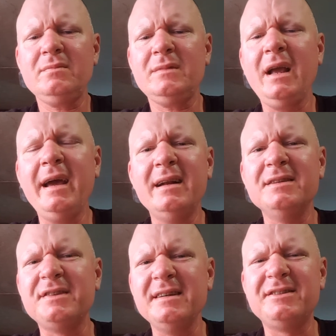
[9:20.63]
And
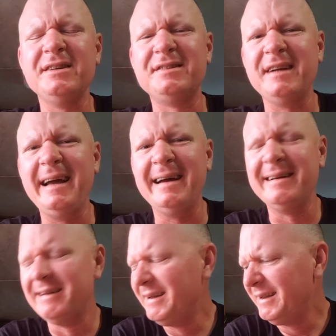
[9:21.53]
it's just sad.
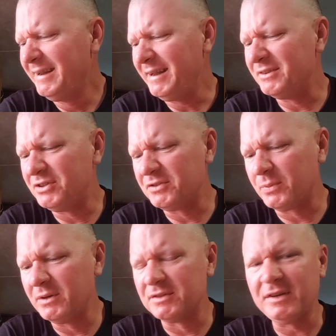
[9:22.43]
It's just
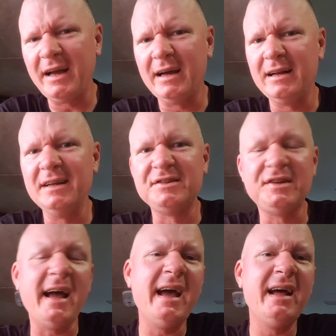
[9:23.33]
real sad. It's
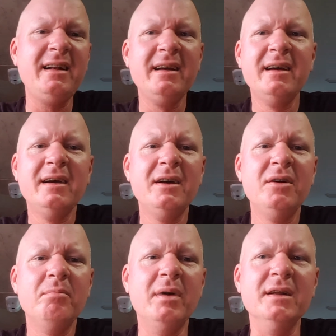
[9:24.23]
sad,
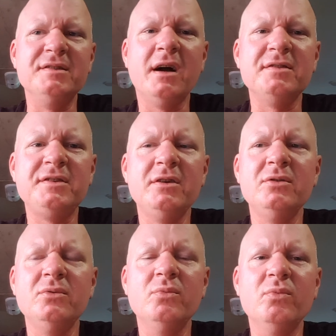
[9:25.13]
but it's
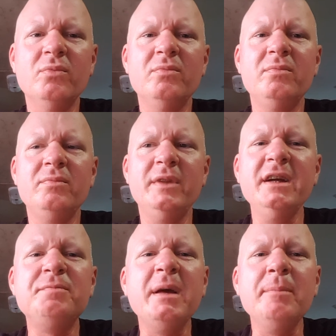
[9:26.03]
also,
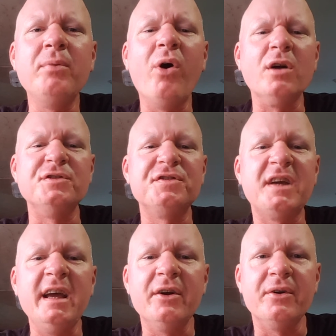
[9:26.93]
these people are
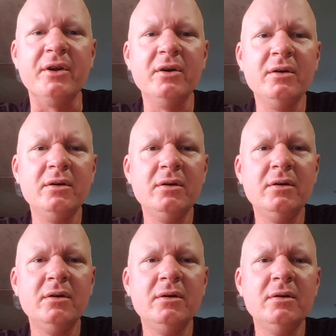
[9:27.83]
scared.
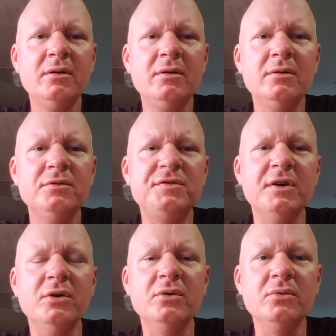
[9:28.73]

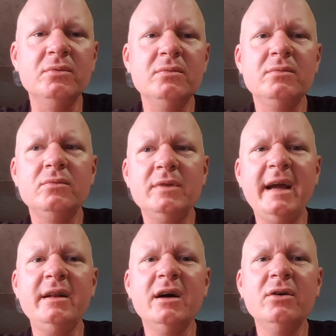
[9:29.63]
So they
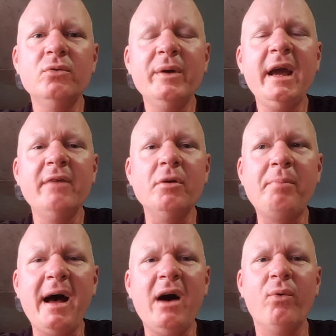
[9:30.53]
know we have the
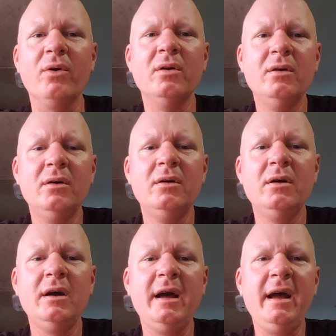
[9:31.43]
power.
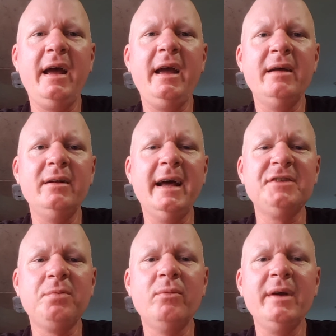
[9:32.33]
And
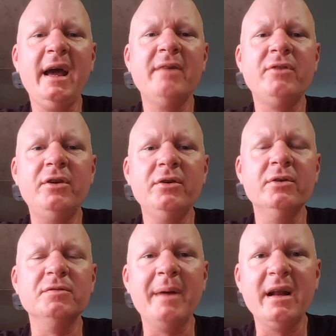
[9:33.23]
that's what we have to do,
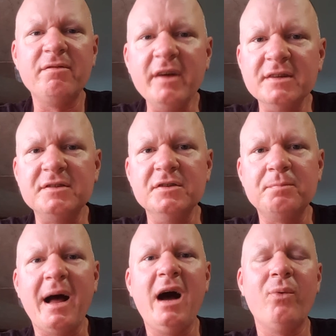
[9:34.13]
is manifest this
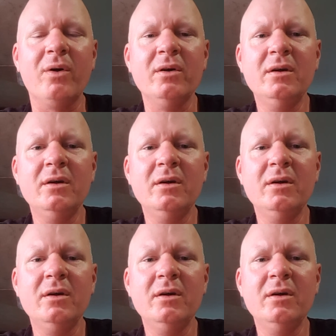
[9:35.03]
power.